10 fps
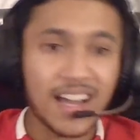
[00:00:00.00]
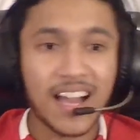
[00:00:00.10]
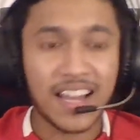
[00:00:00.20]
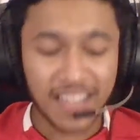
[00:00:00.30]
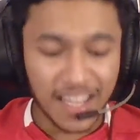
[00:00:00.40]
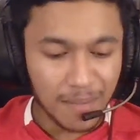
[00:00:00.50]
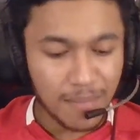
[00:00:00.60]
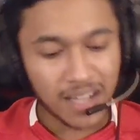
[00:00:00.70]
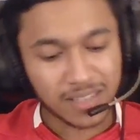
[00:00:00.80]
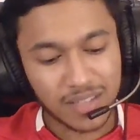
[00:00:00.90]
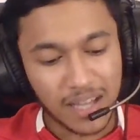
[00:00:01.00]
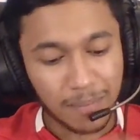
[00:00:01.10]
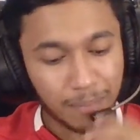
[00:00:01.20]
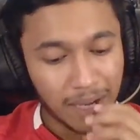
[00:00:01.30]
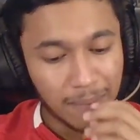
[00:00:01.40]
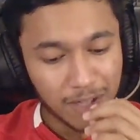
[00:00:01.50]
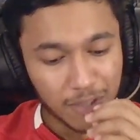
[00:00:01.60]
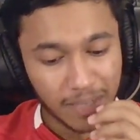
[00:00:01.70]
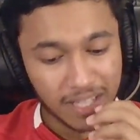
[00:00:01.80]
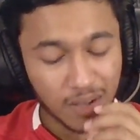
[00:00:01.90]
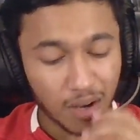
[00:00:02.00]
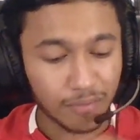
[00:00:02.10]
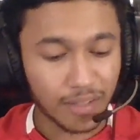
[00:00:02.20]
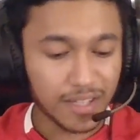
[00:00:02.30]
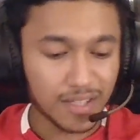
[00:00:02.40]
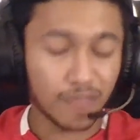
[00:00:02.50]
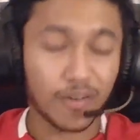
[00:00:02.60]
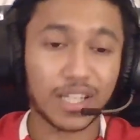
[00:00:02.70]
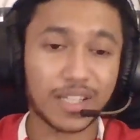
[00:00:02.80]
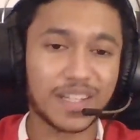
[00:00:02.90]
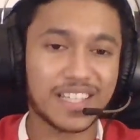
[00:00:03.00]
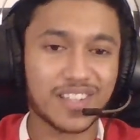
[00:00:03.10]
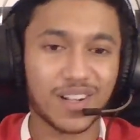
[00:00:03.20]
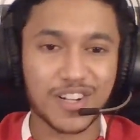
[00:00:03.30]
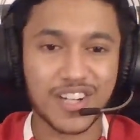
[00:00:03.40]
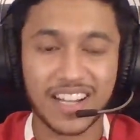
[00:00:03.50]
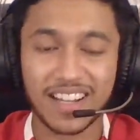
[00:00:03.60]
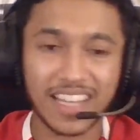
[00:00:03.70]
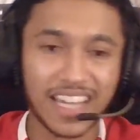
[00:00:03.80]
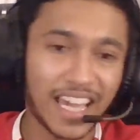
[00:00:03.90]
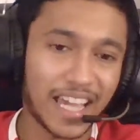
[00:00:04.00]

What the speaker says: and getting back to that pre-match press conference of Ole Gunnar Solskjaer,